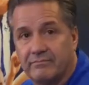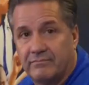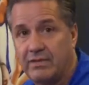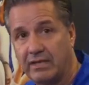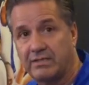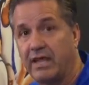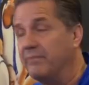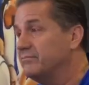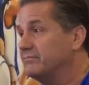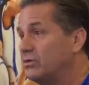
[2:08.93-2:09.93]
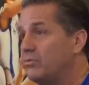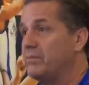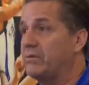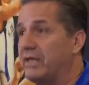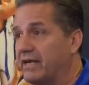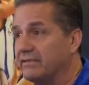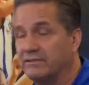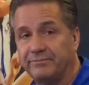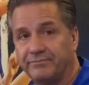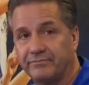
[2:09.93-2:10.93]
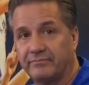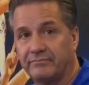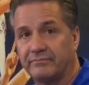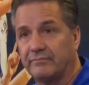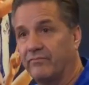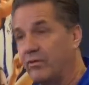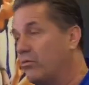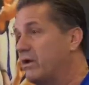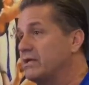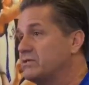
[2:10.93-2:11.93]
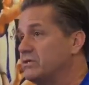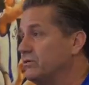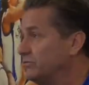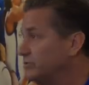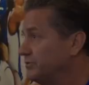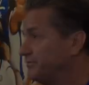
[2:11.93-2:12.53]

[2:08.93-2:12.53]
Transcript: Next game, who we play next? If you win, it's huge.